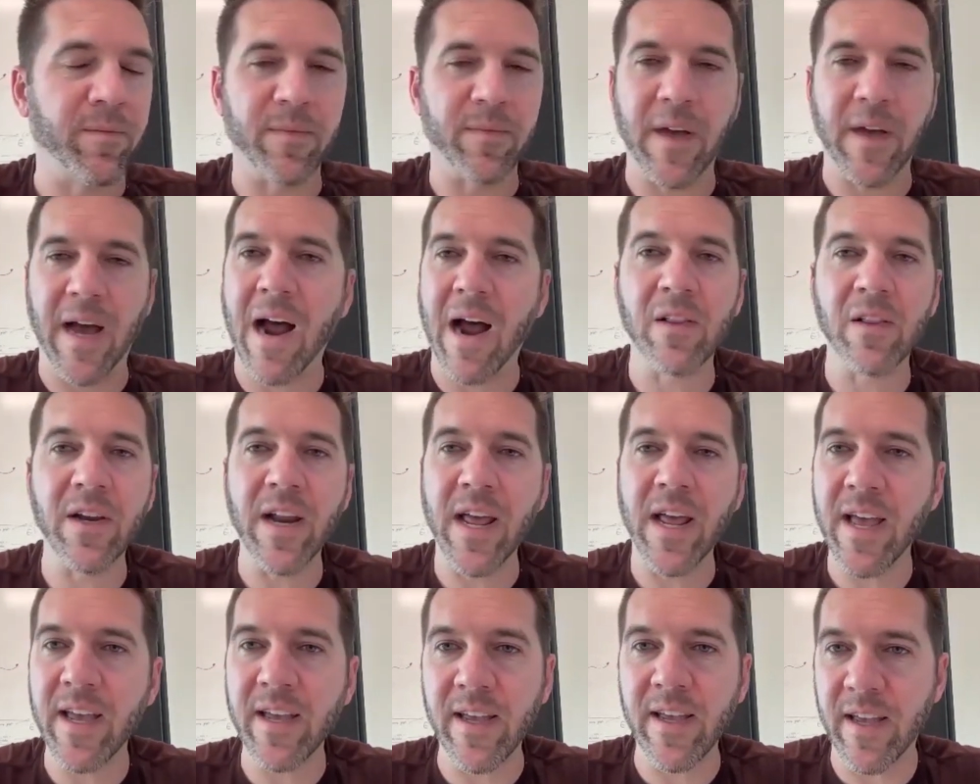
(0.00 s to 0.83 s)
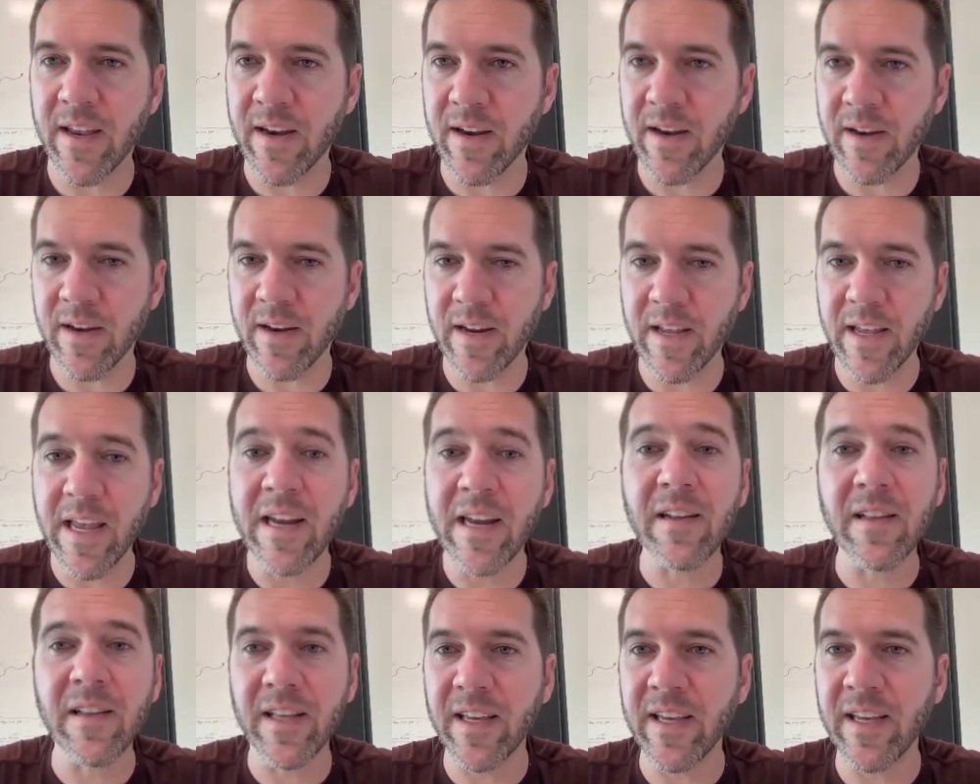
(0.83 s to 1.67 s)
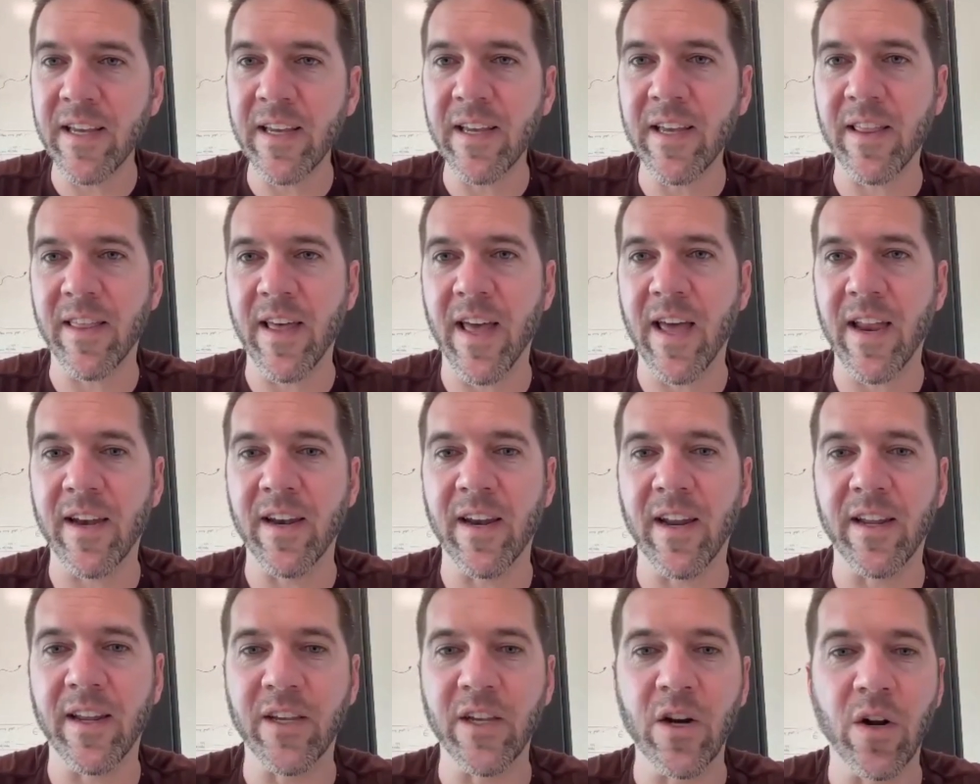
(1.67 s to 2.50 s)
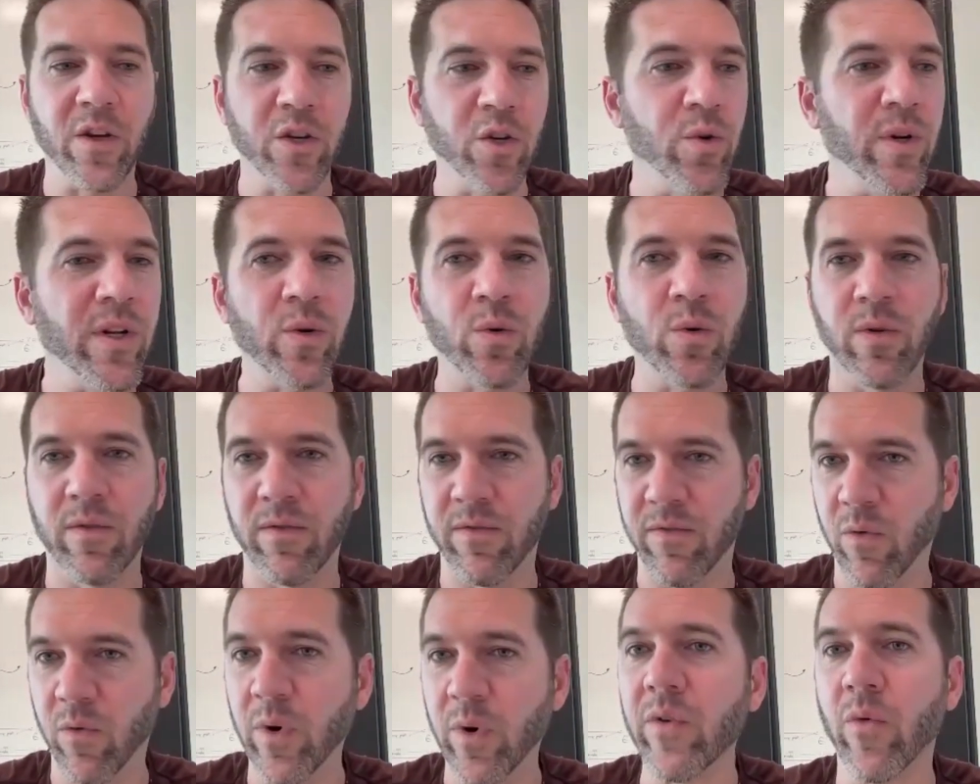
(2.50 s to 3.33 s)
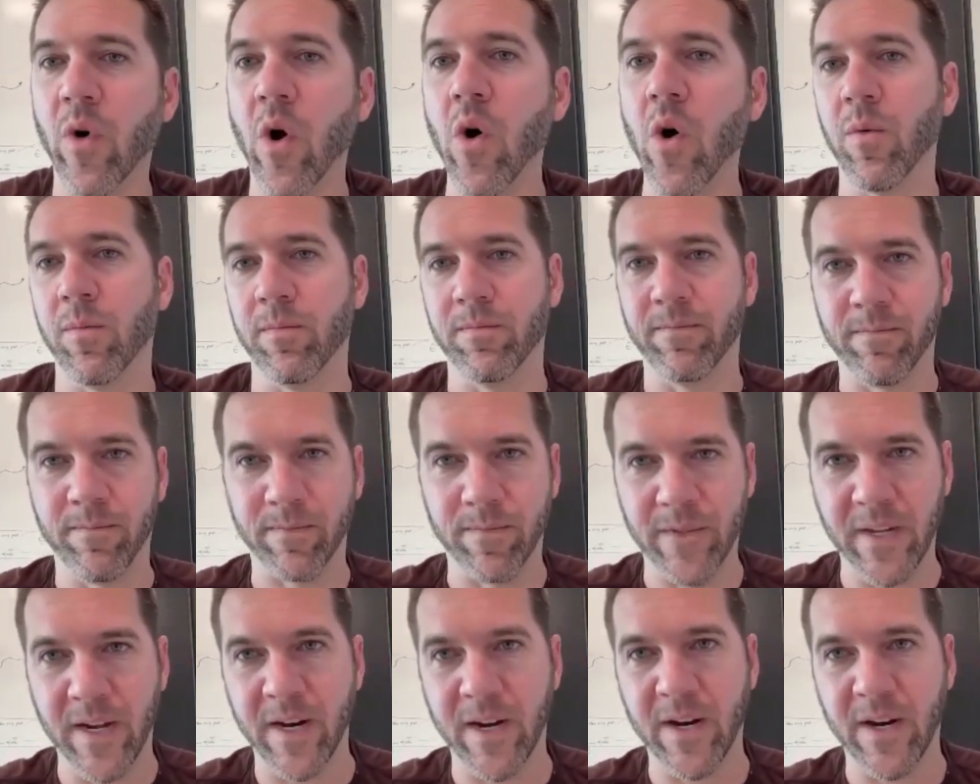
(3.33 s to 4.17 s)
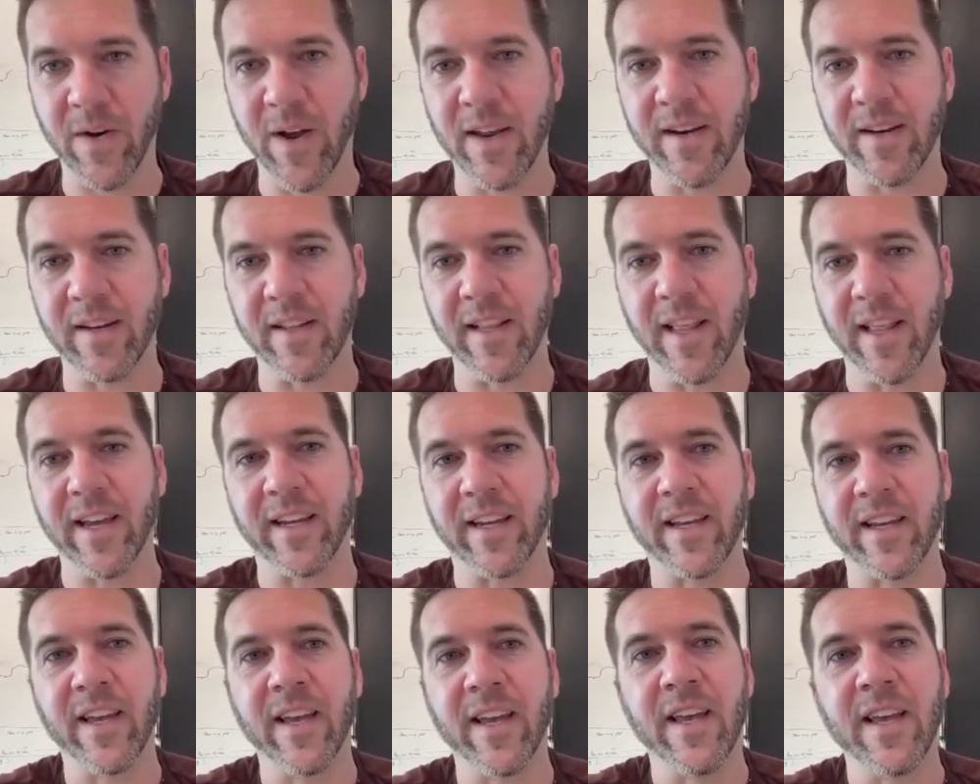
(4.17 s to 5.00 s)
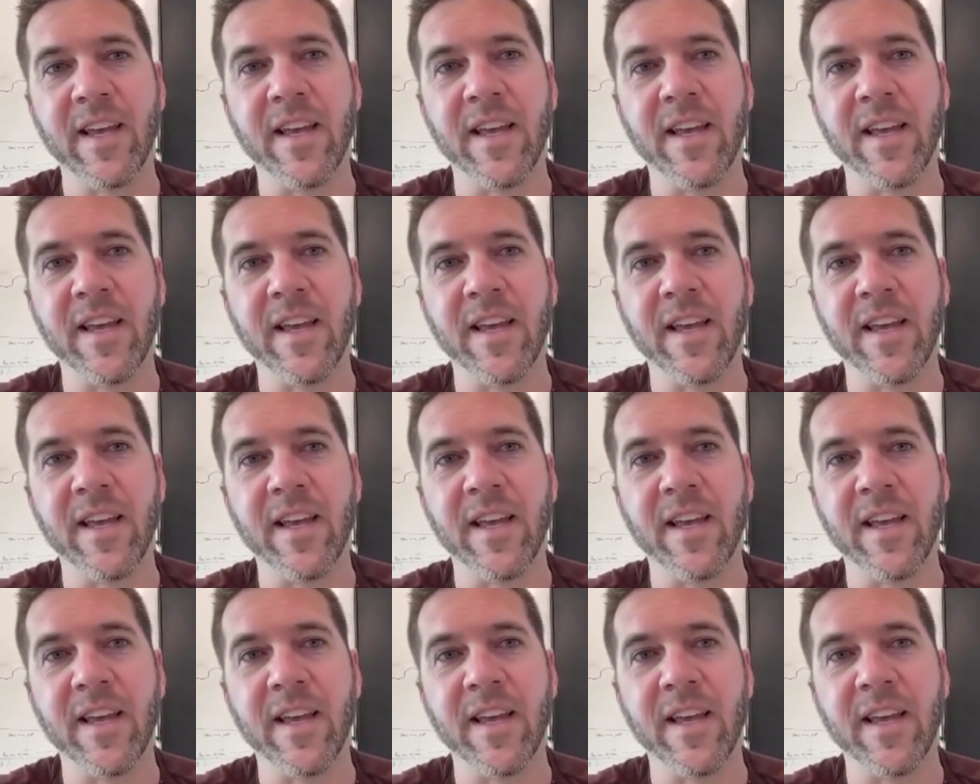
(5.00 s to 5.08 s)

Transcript: holiday in Italy, then you need to avoid Rome, and like